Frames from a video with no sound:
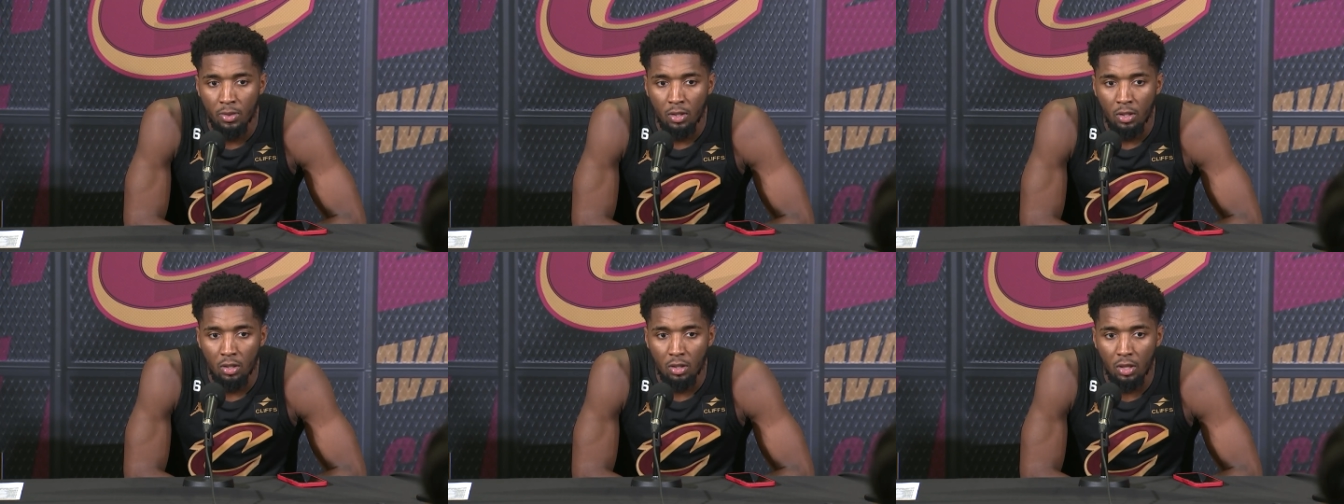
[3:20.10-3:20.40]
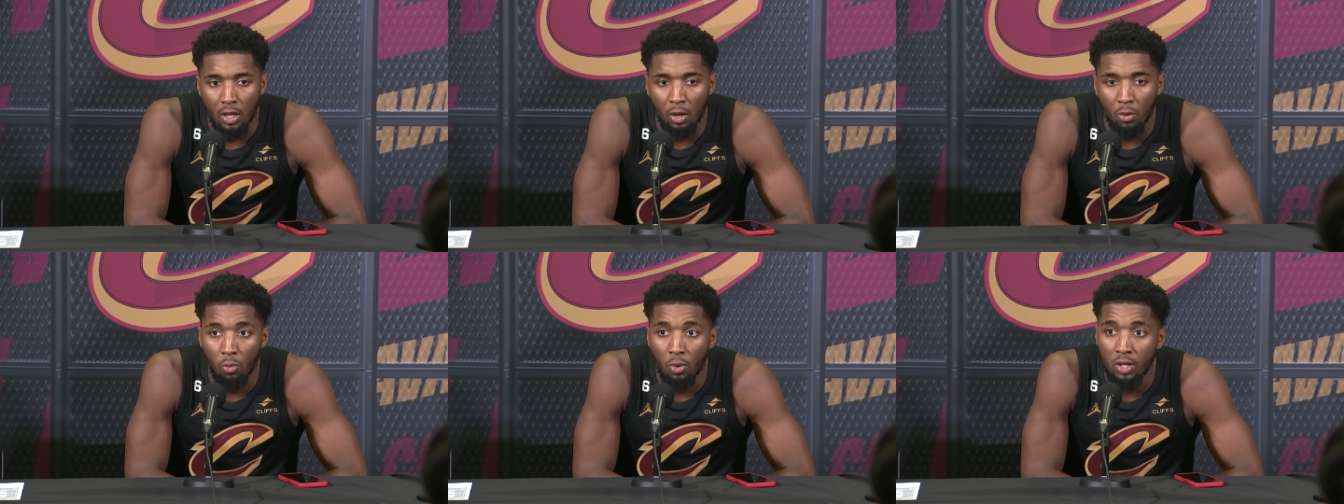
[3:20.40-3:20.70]

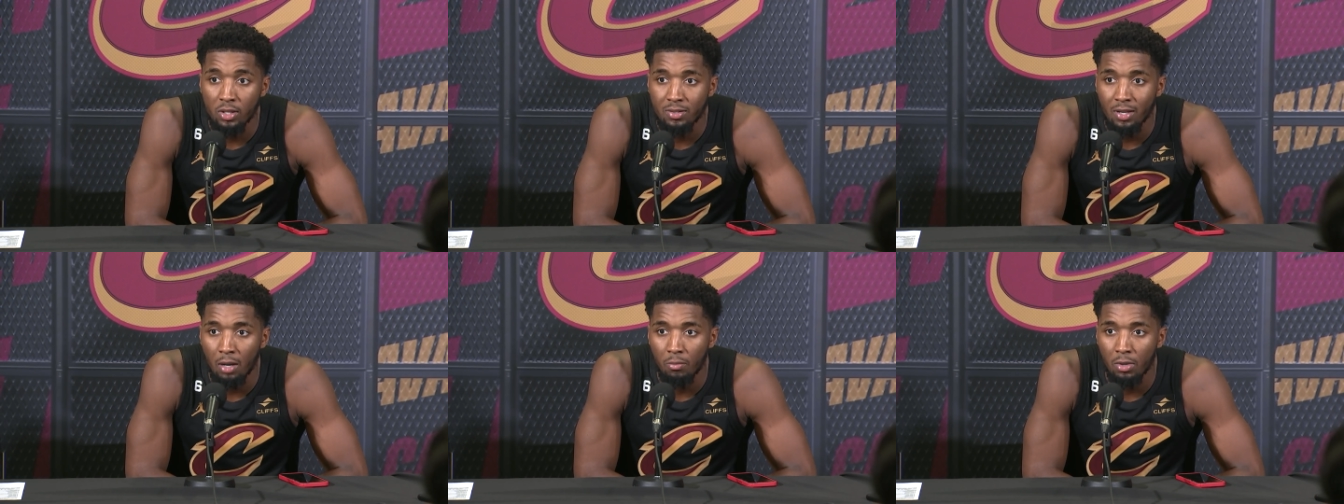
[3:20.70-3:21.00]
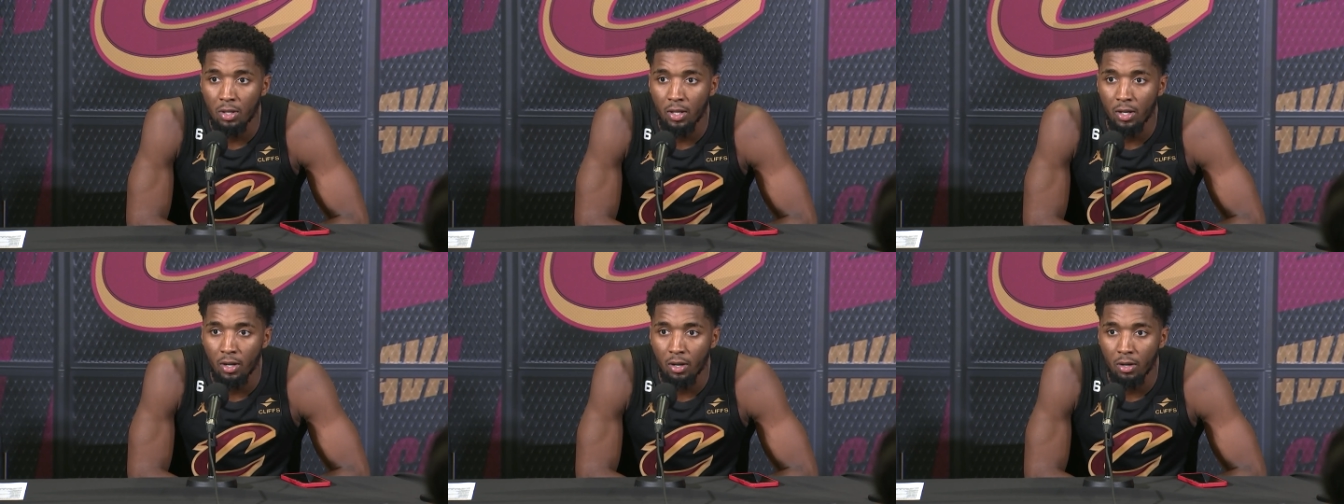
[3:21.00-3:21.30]
that one time
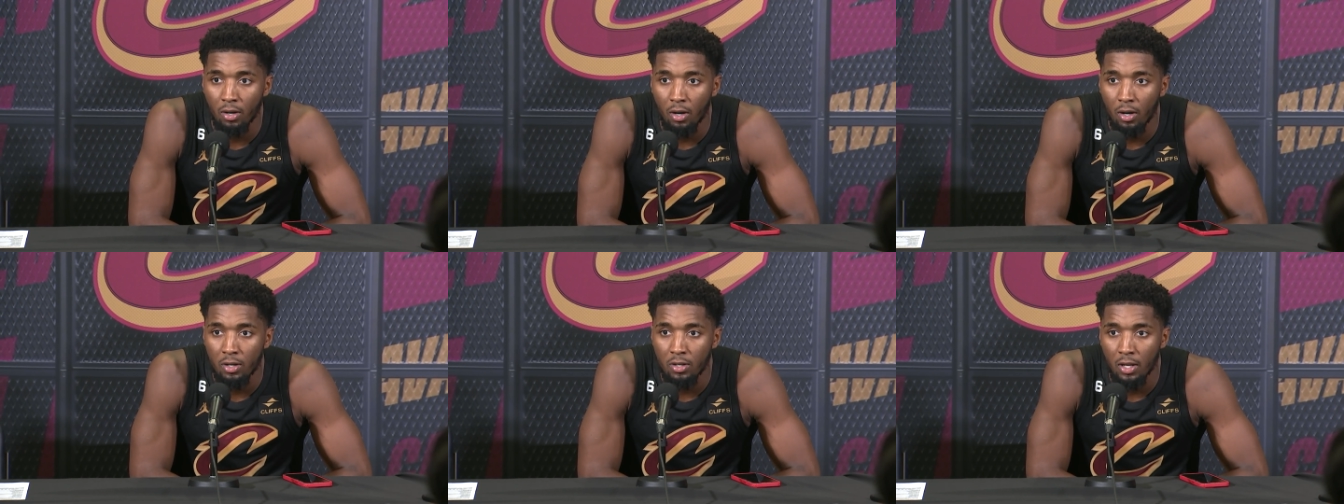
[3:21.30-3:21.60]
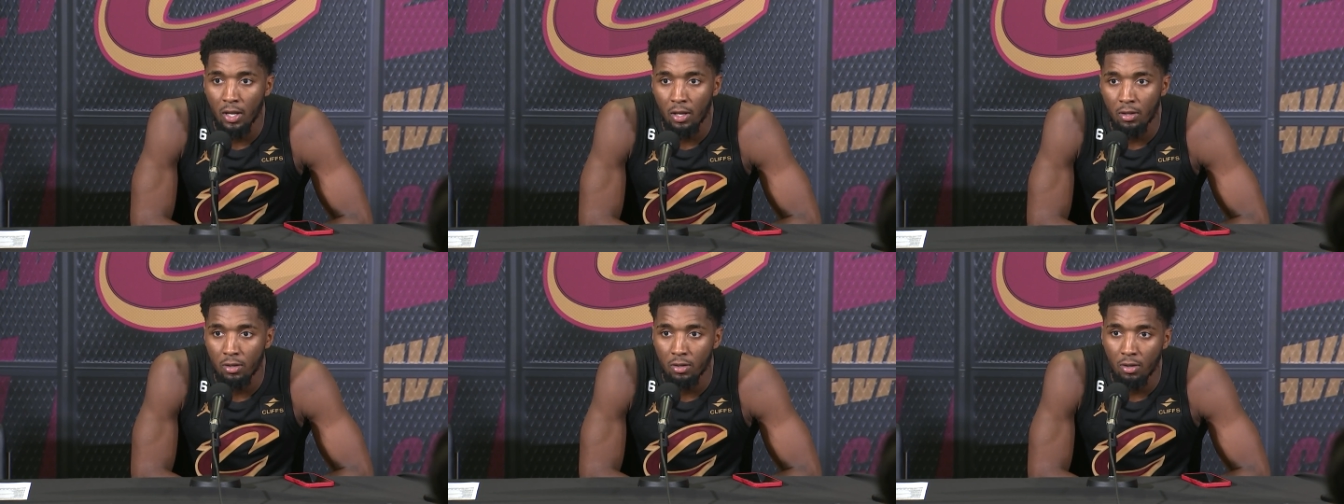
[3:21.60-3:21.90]
we let our guard
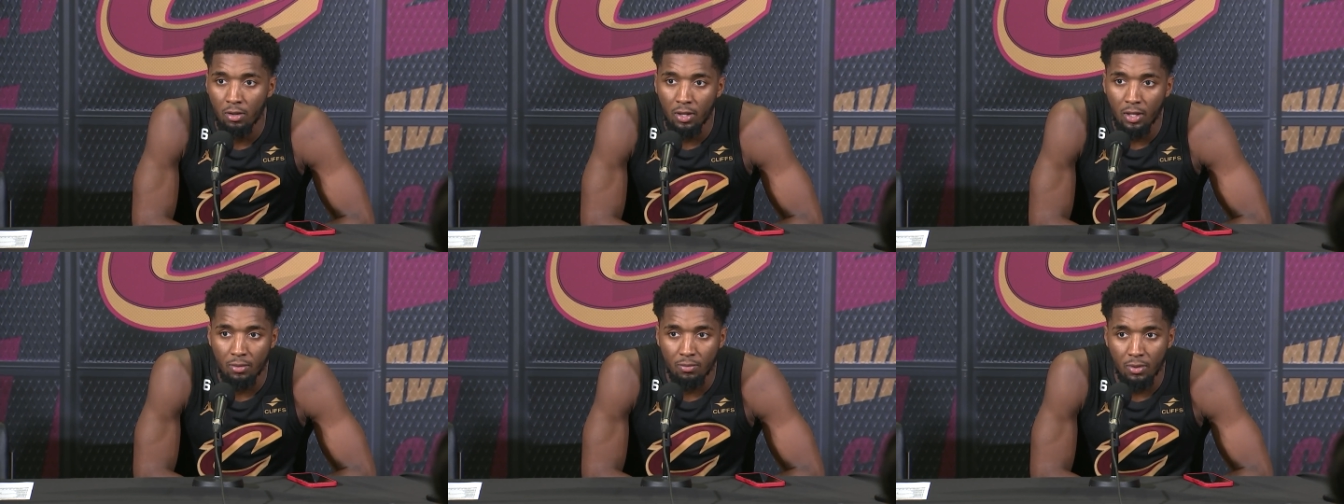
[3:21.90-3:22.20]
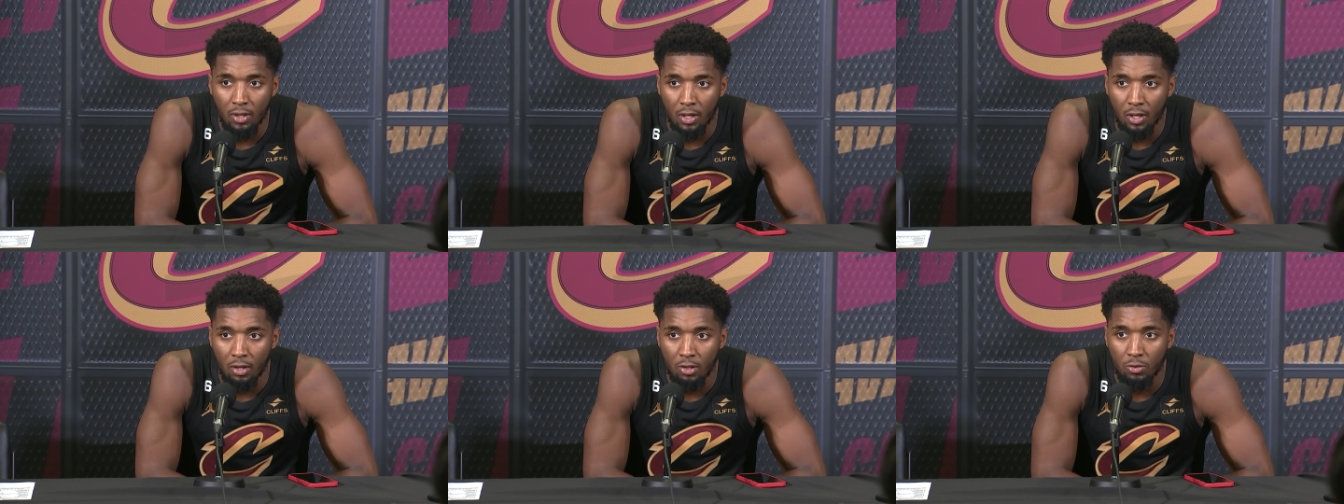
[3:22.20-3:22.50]
down, you know, they,
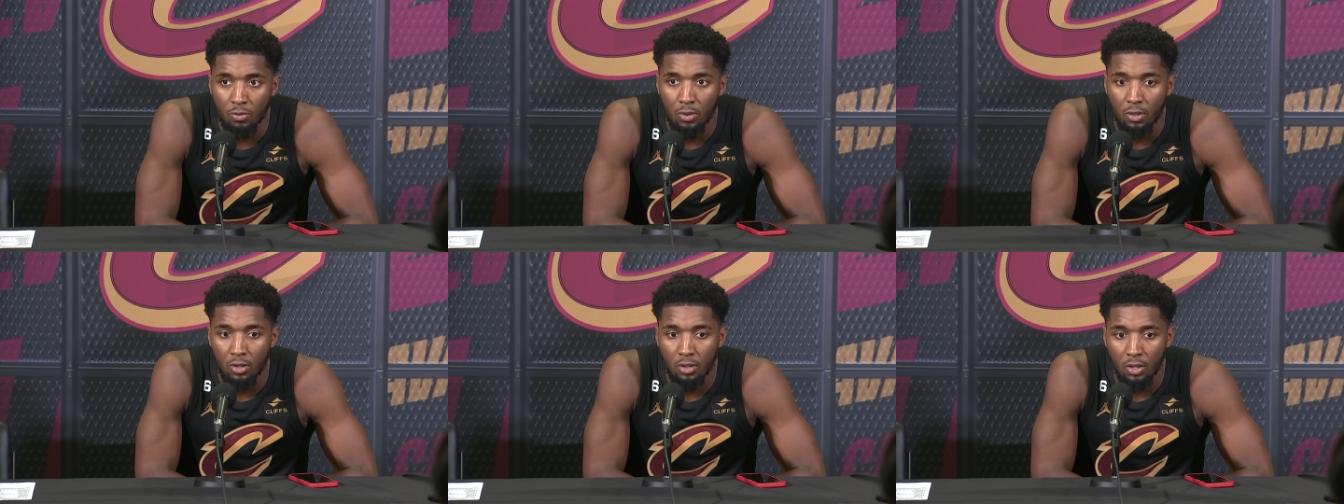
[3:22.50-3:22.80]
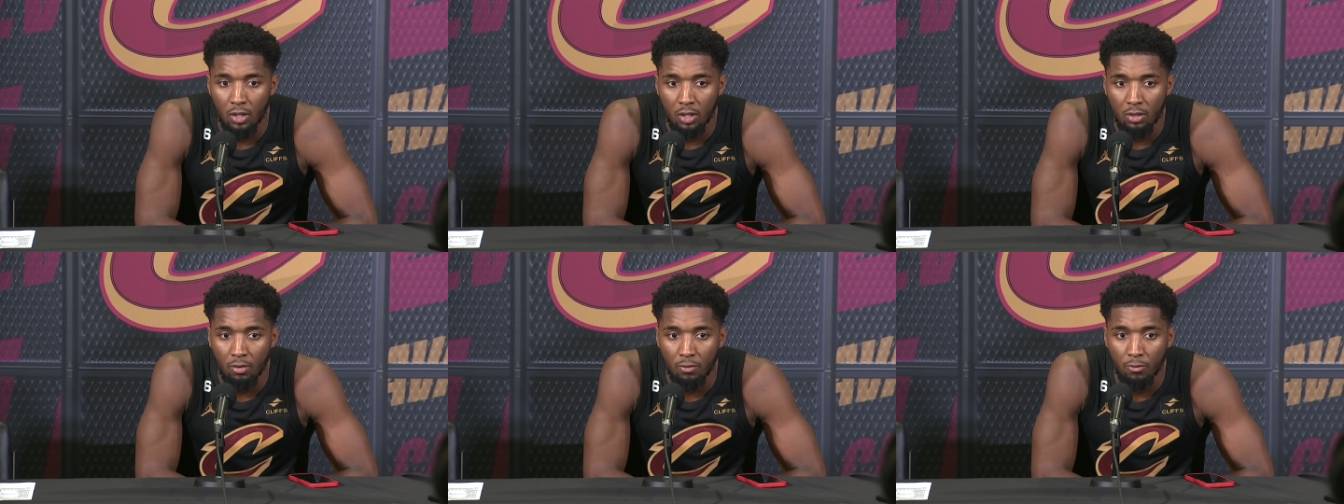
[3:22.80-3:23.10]
they hit us with a
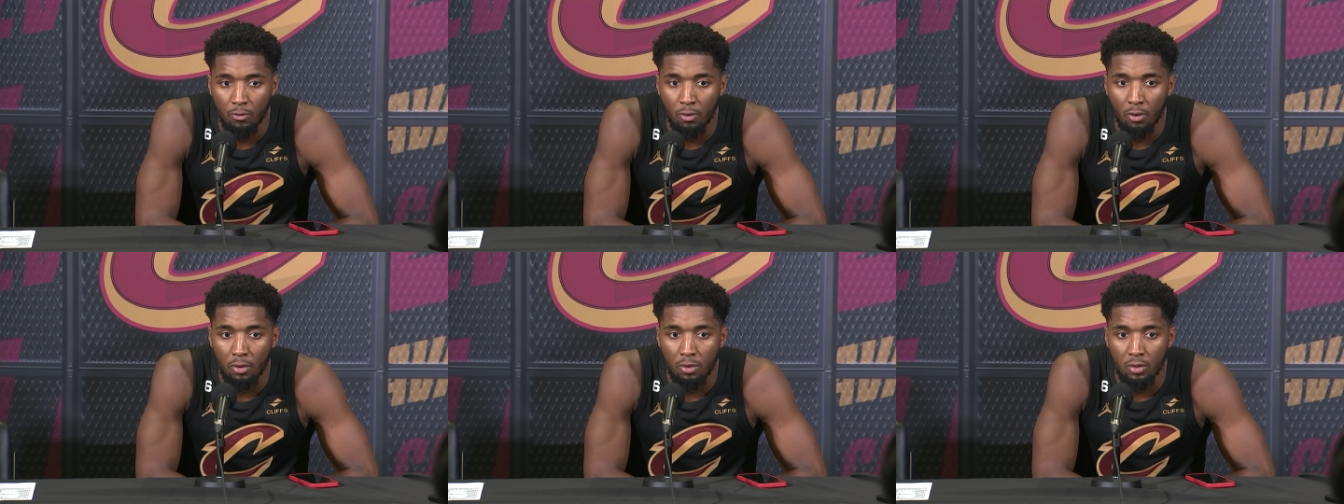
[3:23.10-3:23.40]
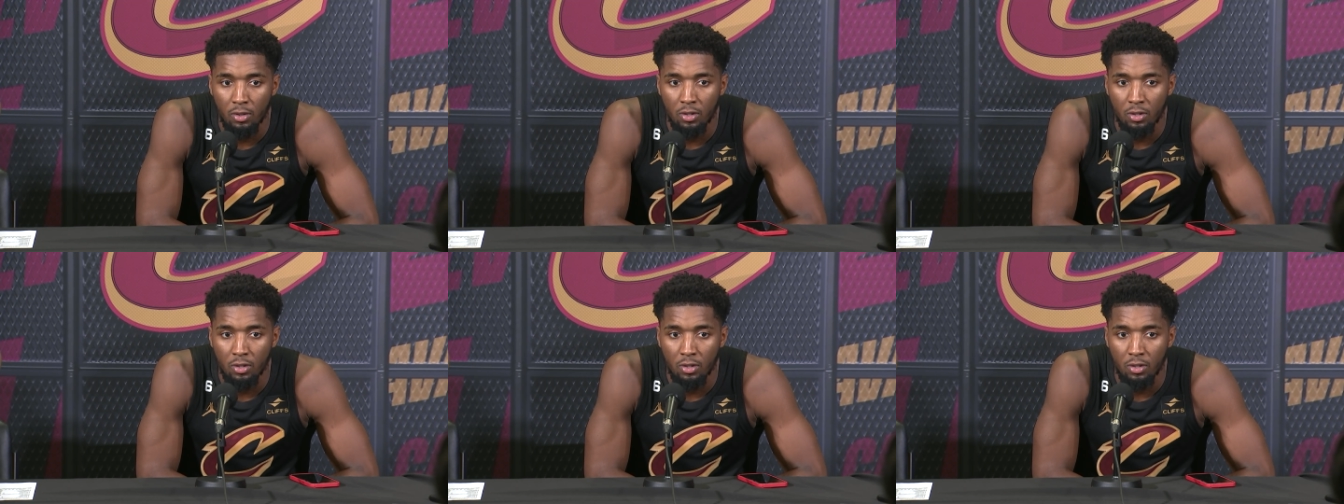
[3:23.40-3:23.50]
hook in the fourth,